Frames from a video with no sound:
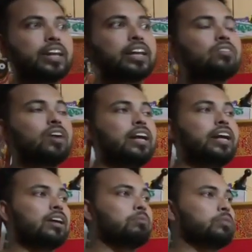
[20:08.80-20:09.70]

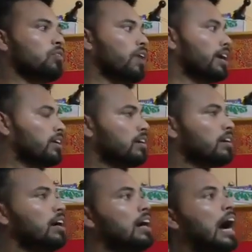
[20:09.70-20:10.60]
inequality of the
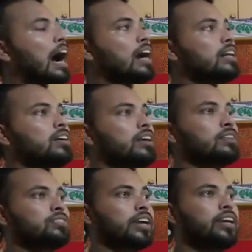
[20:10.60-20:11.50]
water and the
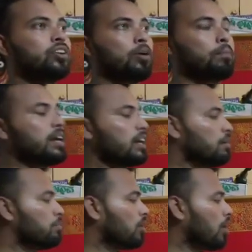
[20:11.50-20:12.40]
different trophic
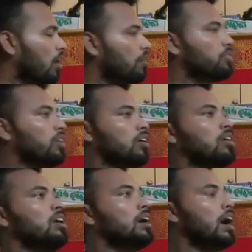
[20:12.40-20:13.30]
level of the
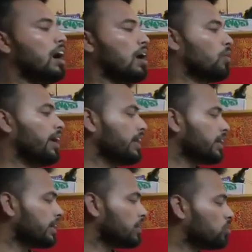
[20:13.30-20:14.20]

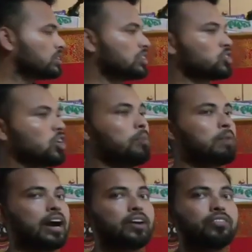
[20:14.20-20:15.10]
aquatic ecosystem,
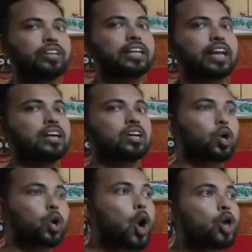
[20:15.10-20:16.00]
and which can
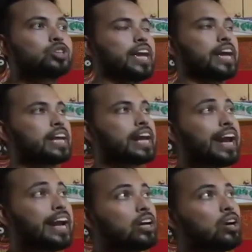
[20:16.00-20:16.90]
cause a
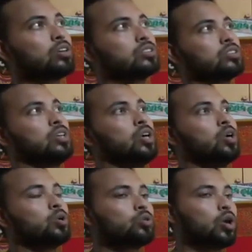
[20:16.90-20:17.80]
great loss
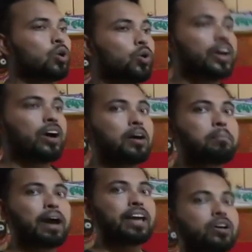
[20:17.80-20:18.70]
to the lower
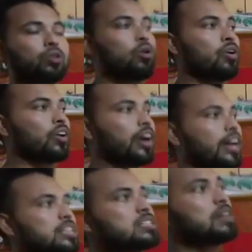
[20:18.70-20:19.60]

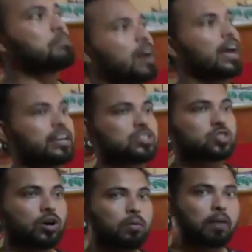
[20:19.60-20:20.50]
microorganism like
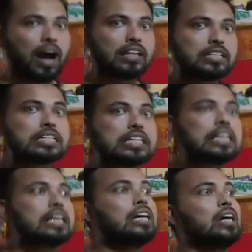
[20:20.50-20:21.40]
some
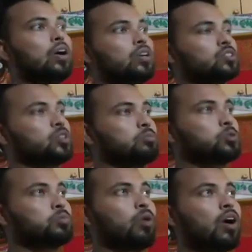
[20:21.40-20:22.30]
algae or some
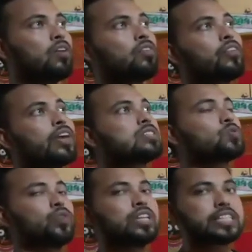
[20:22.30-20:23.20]
small
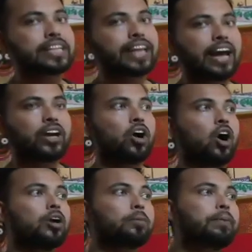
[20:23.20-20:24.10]
fish which
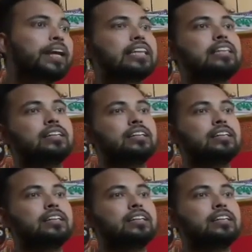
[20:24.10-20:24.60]
cannot breathe.